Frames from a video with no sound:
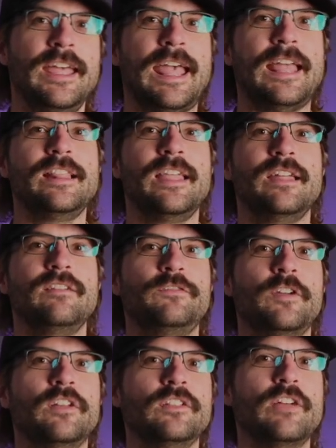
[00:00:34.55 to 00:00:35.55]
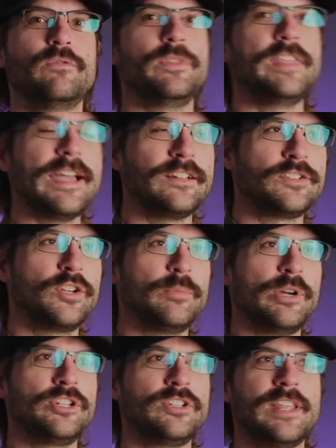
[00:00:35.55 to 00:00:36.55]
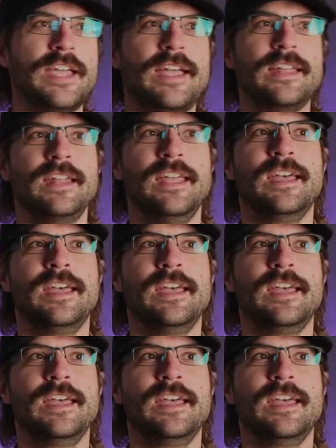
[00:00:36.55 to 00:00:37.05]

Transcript: and then fell in love with that so much that